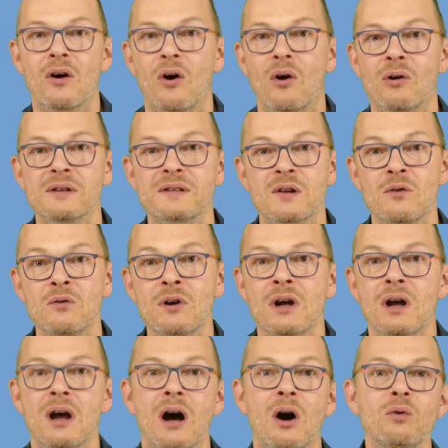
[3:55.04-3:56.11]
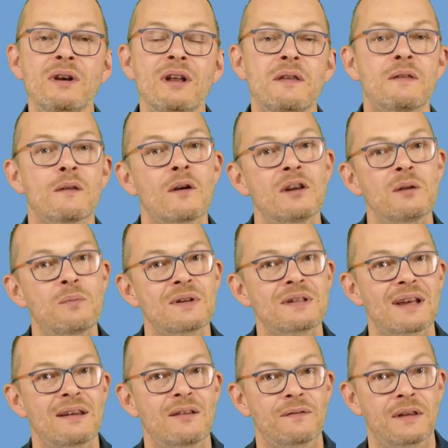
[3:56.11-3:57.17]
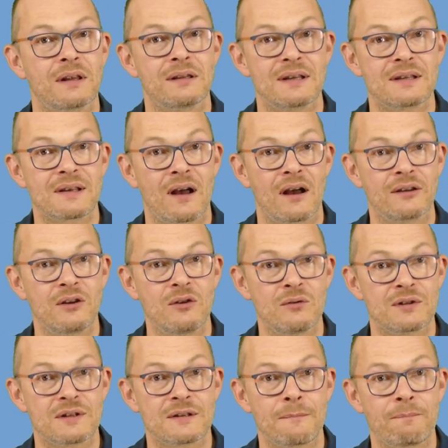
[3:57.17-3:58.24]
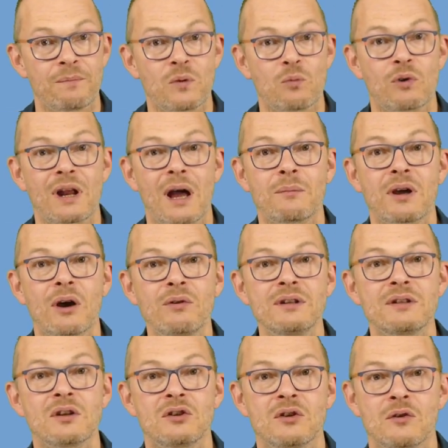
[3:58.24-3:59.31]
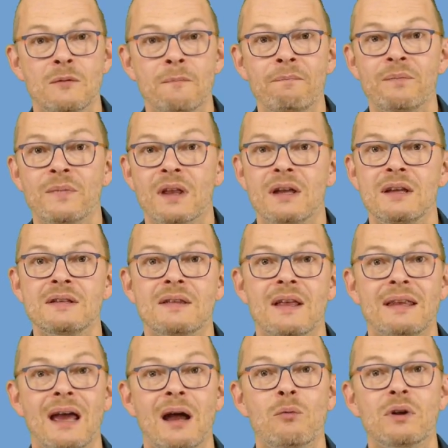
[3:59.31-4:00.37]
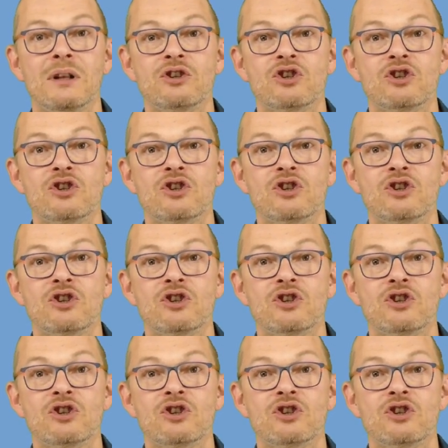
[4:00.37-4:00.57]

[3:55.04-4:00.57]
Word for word: Also, only 30% of the disk are used. What I'm going to do is that I will